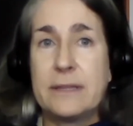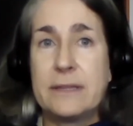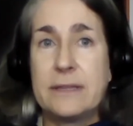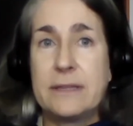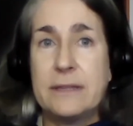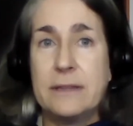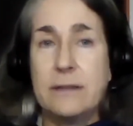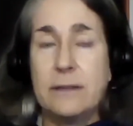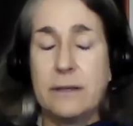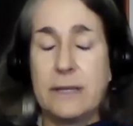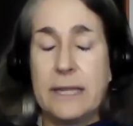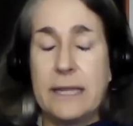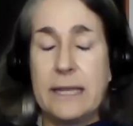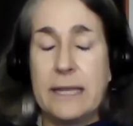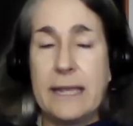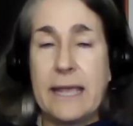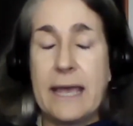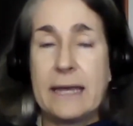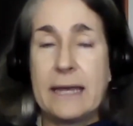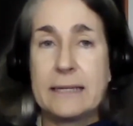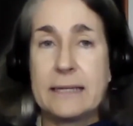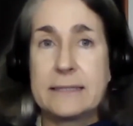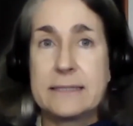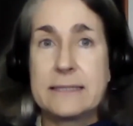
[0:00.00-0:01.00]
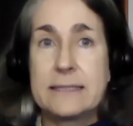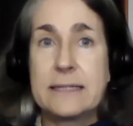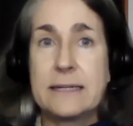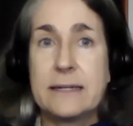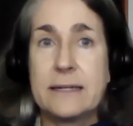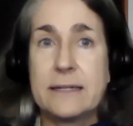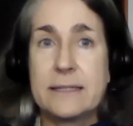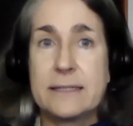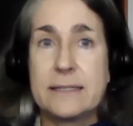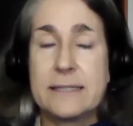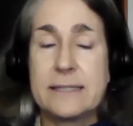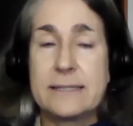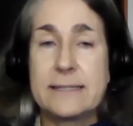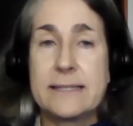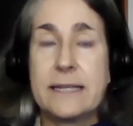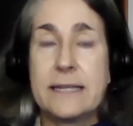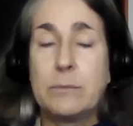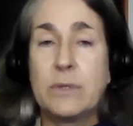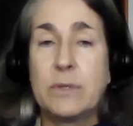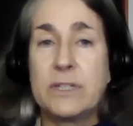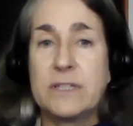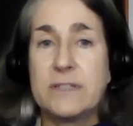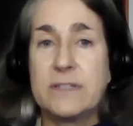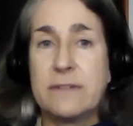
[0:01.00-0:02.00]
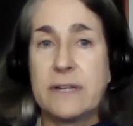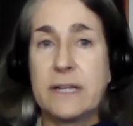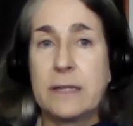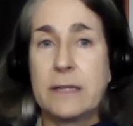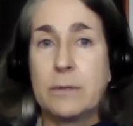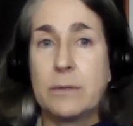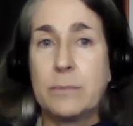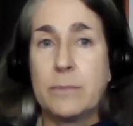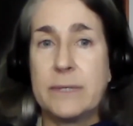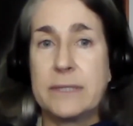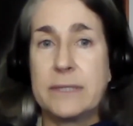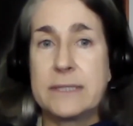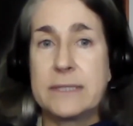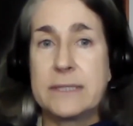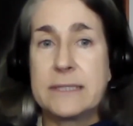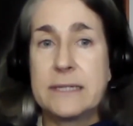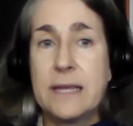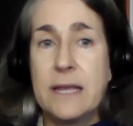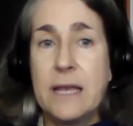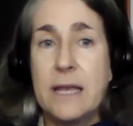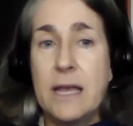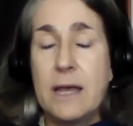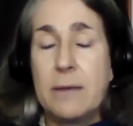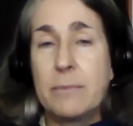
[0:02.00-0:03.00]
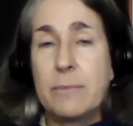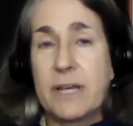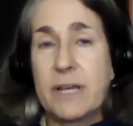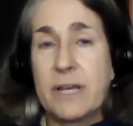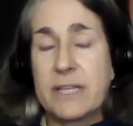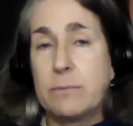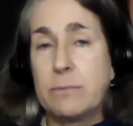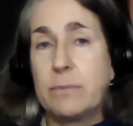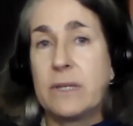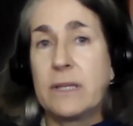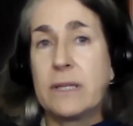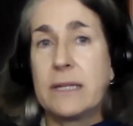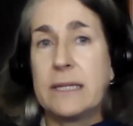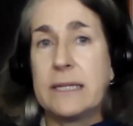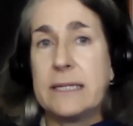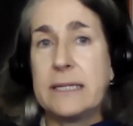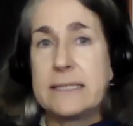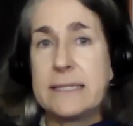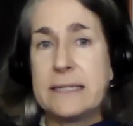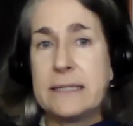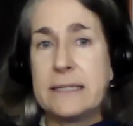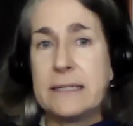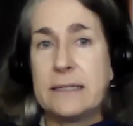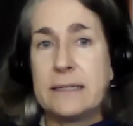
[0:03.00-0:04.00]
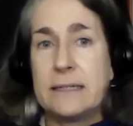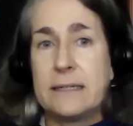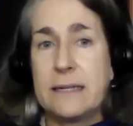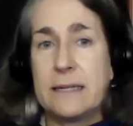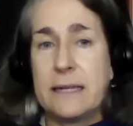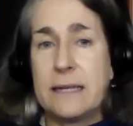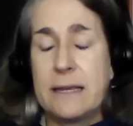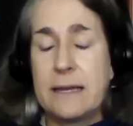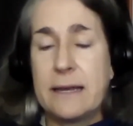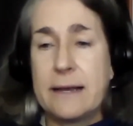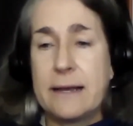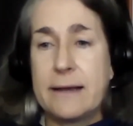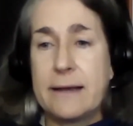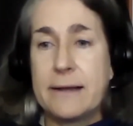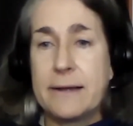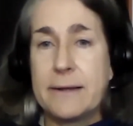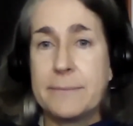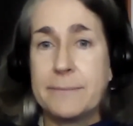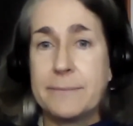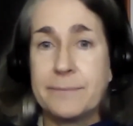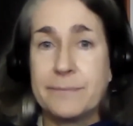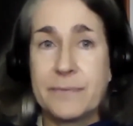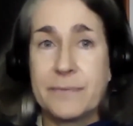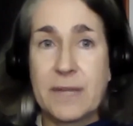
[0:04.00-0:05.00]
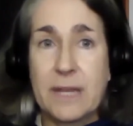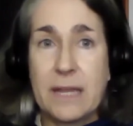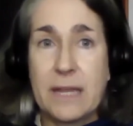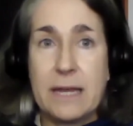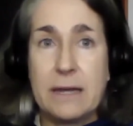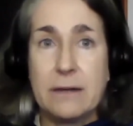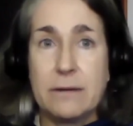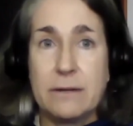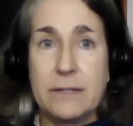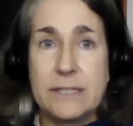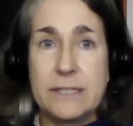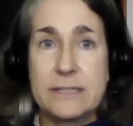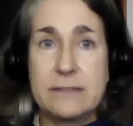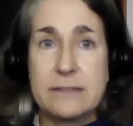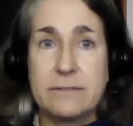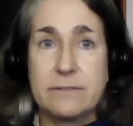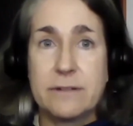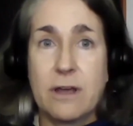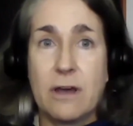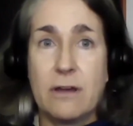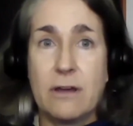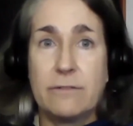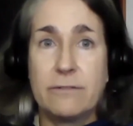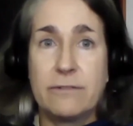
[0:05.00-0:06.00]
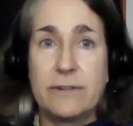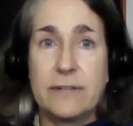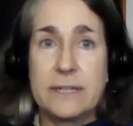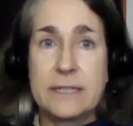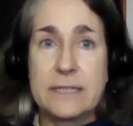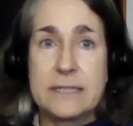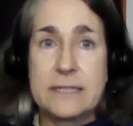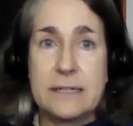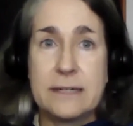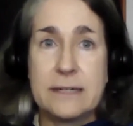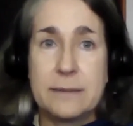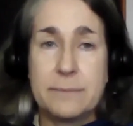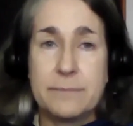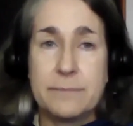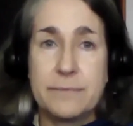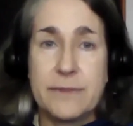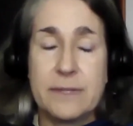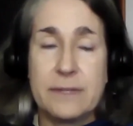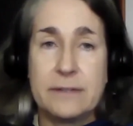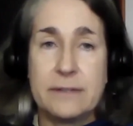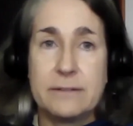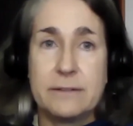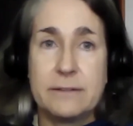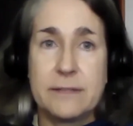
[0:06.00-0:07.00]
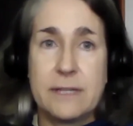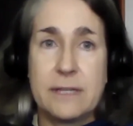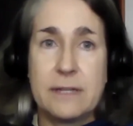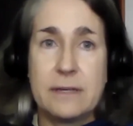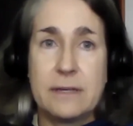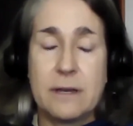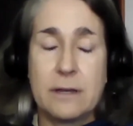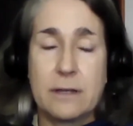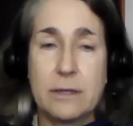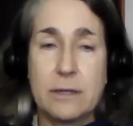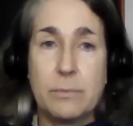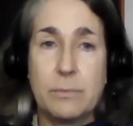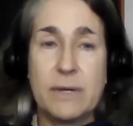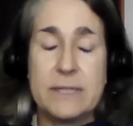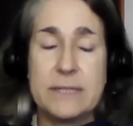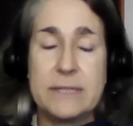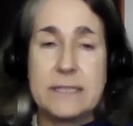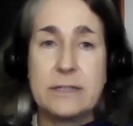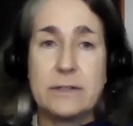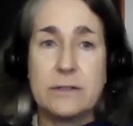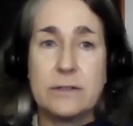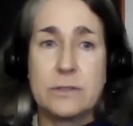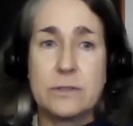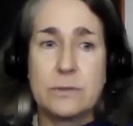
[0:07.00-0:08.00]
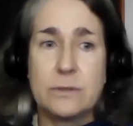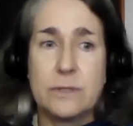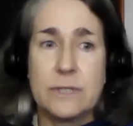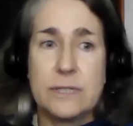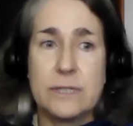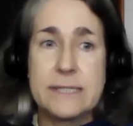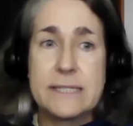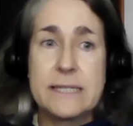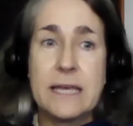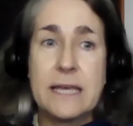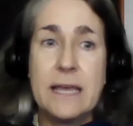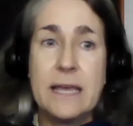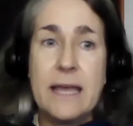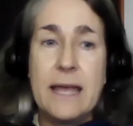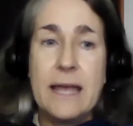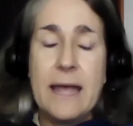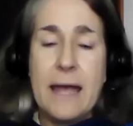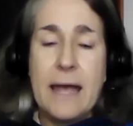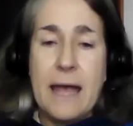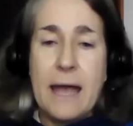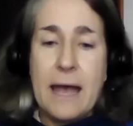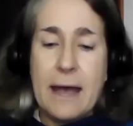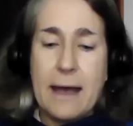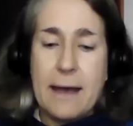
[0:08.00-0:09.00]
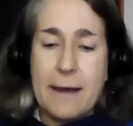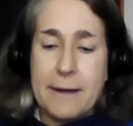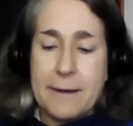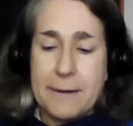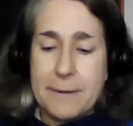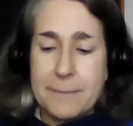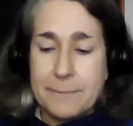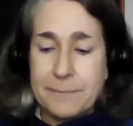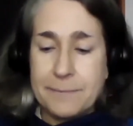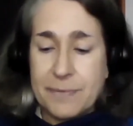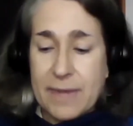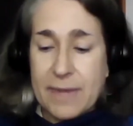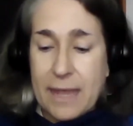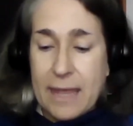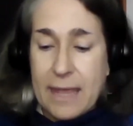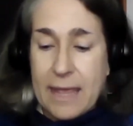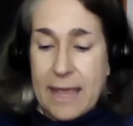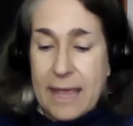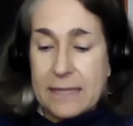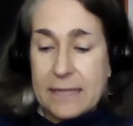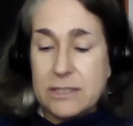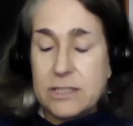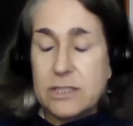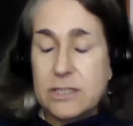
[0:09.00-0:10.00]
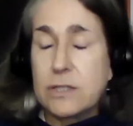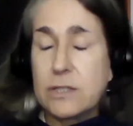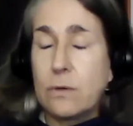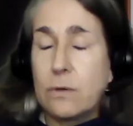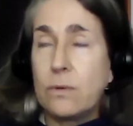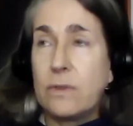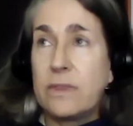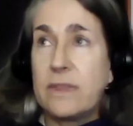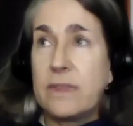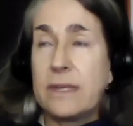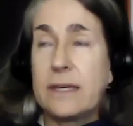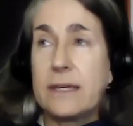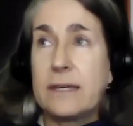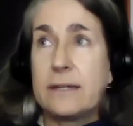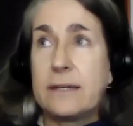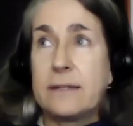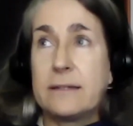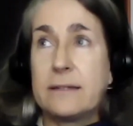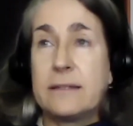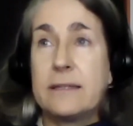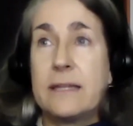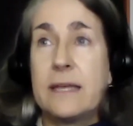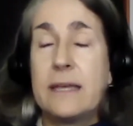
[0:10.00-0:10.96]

looking at sustainable development possibilities in areas of conflict, the occupied territories. And so the